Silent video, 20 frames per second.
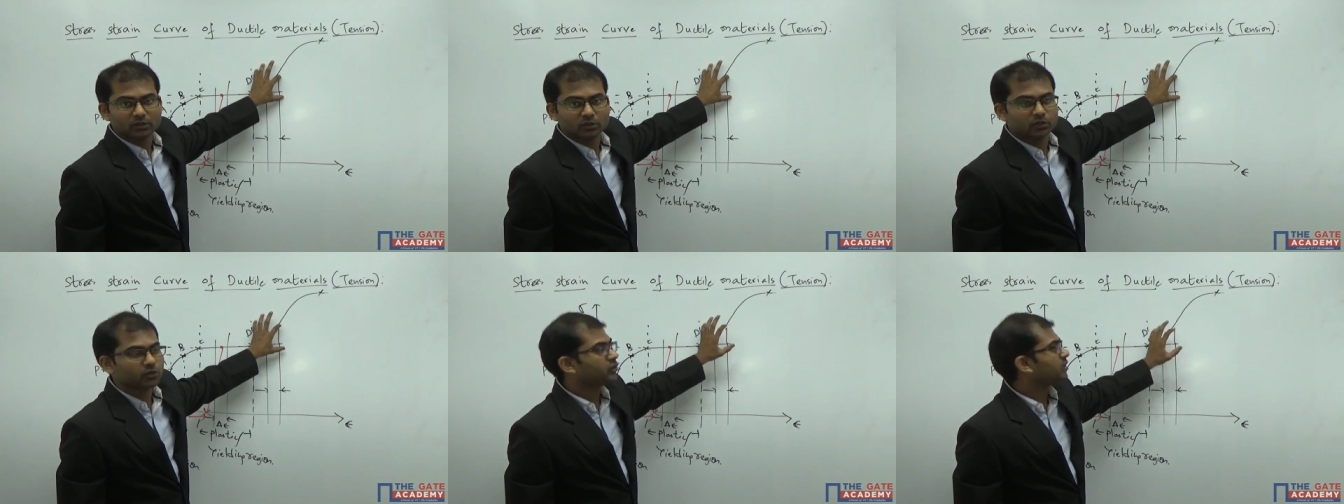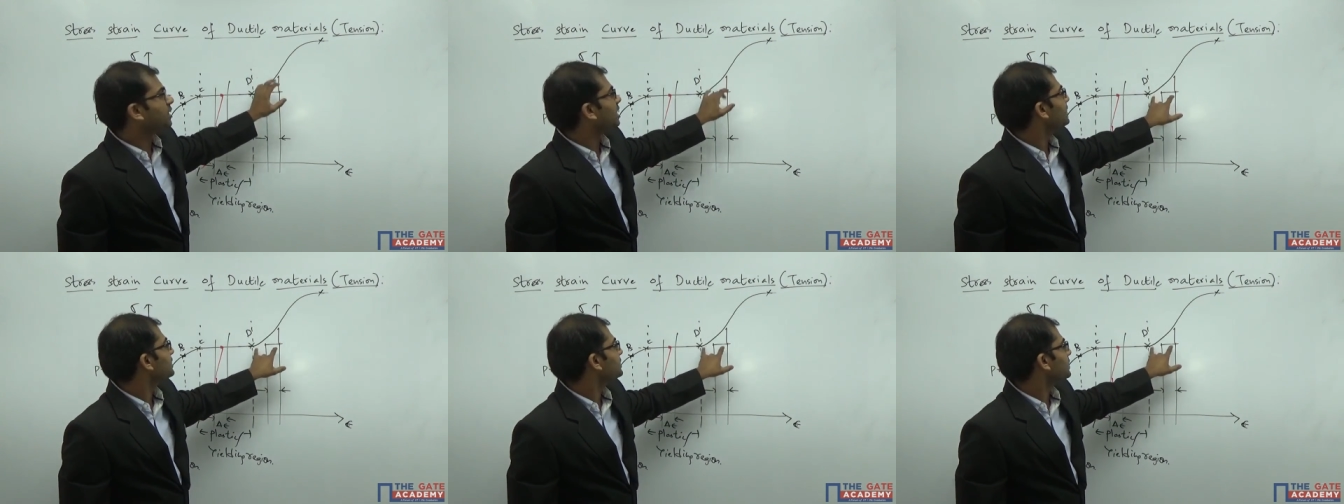to
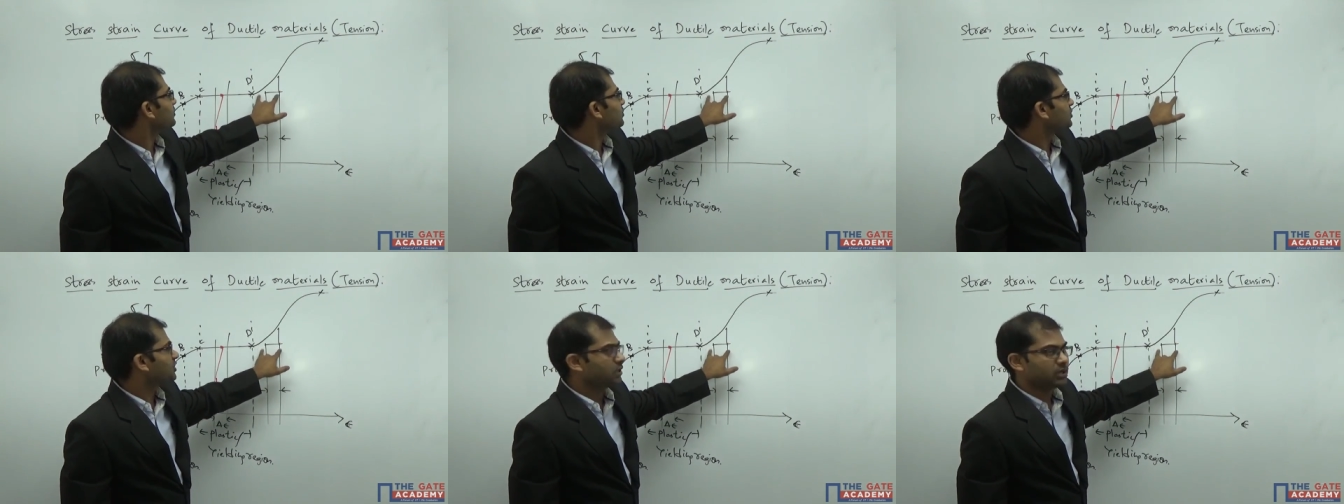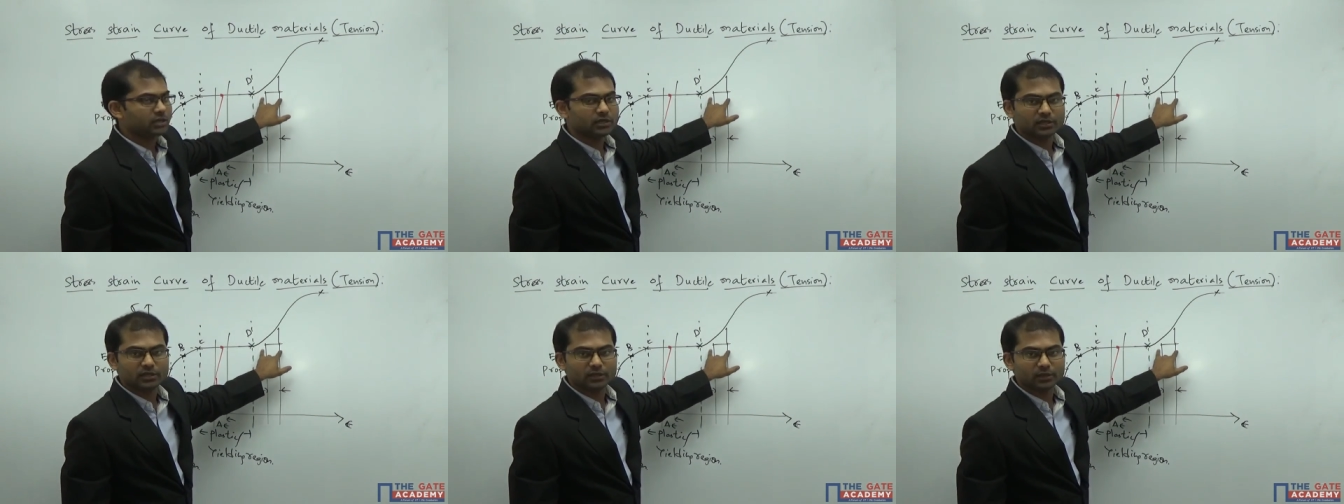create some
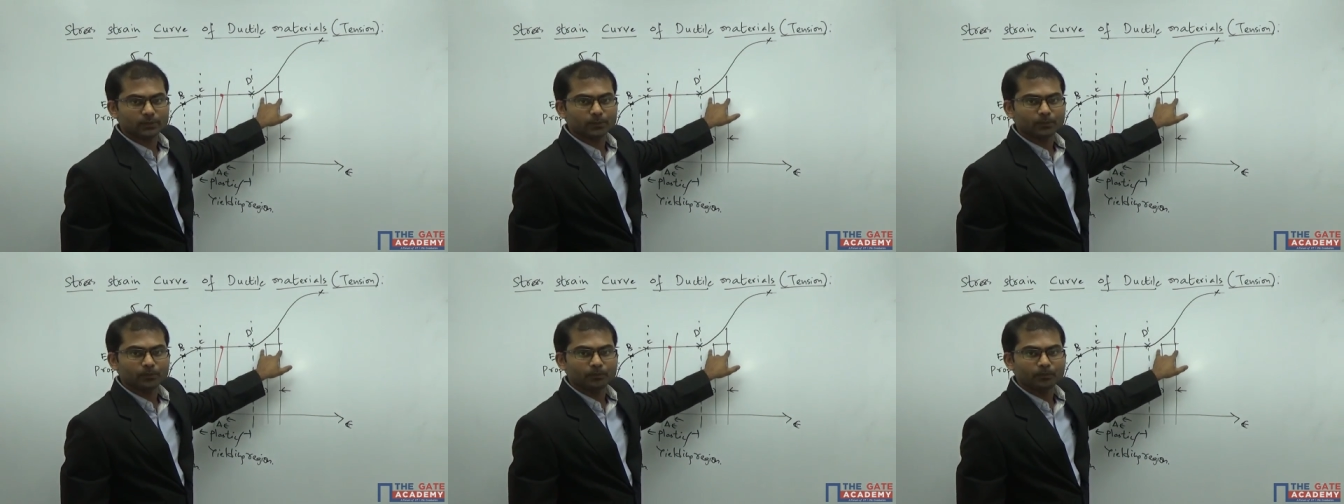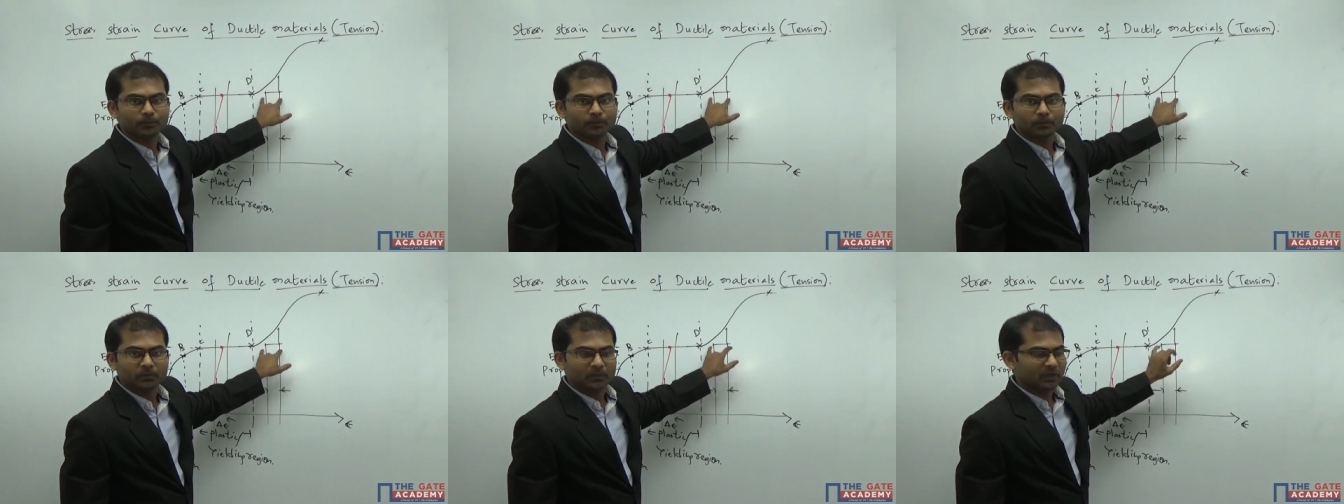strain here.
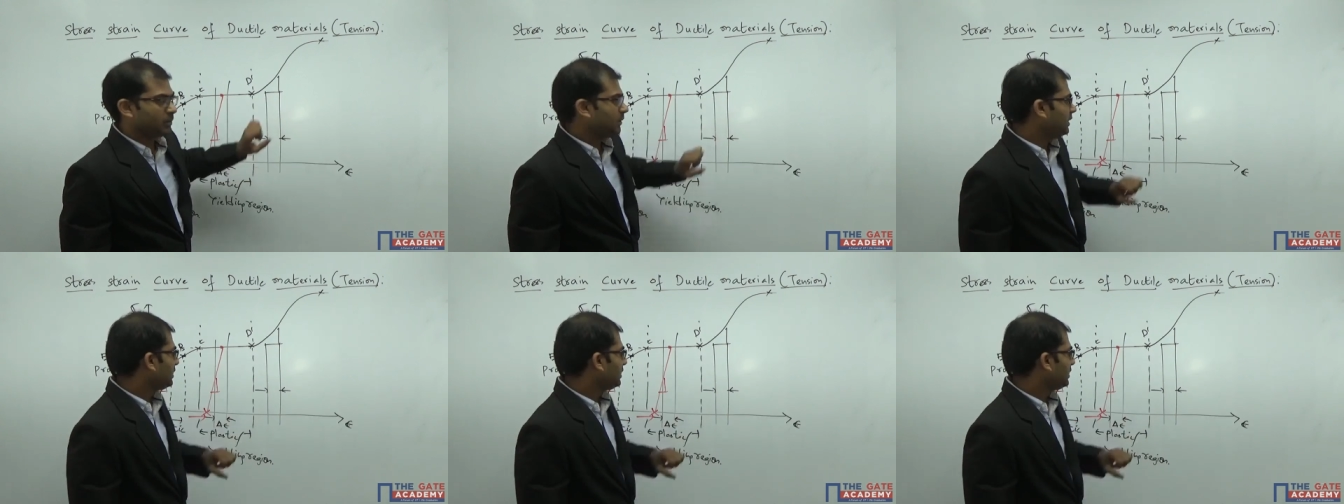That